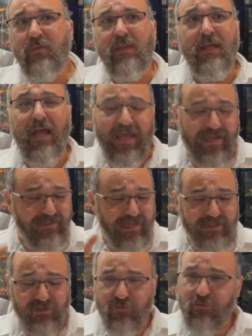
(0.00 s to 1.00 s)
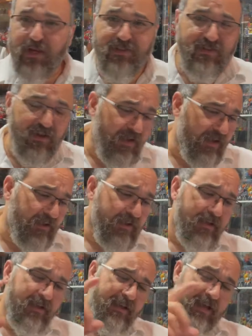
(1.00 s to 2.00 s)
I had Castle Grayskull,
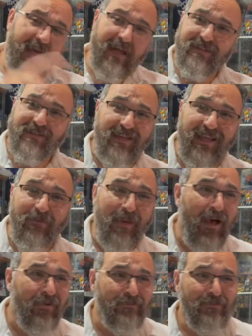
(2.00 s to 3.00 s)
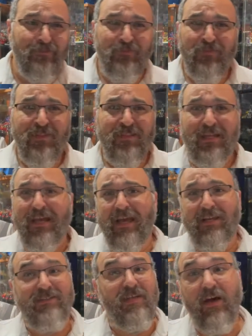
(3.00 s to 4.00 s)
I had Snake Mountain, I had
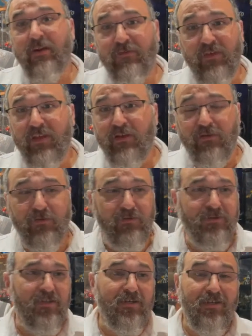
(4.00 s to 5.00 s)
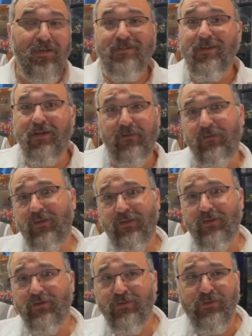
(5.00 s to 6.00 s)
a ton of vehicles, a ton of
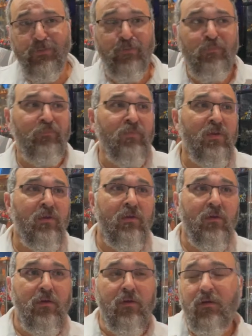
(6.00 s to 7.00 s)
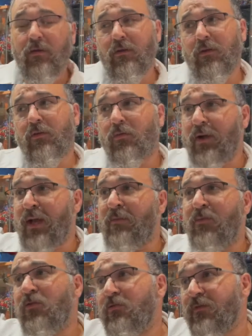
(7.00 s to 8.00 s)
figures, when I
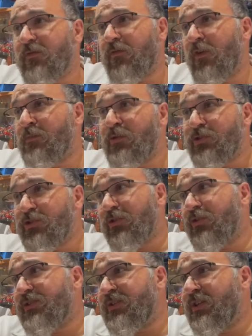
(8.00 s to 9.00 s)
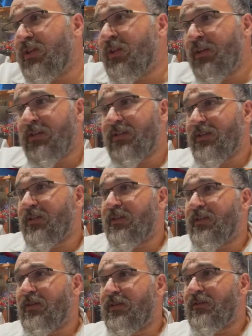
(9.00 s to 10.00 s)
moved from New Jersey
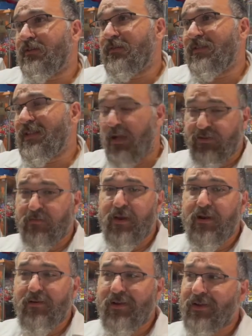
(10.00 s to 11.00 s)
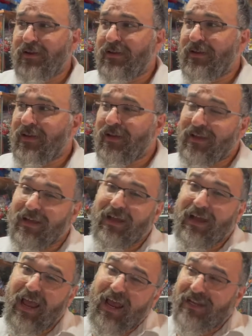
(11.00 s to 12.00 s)
to South America,
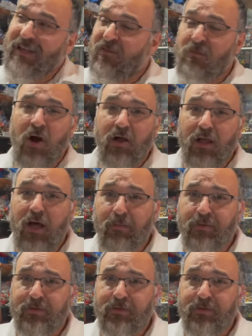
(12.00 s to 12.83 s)
I had to give them all up.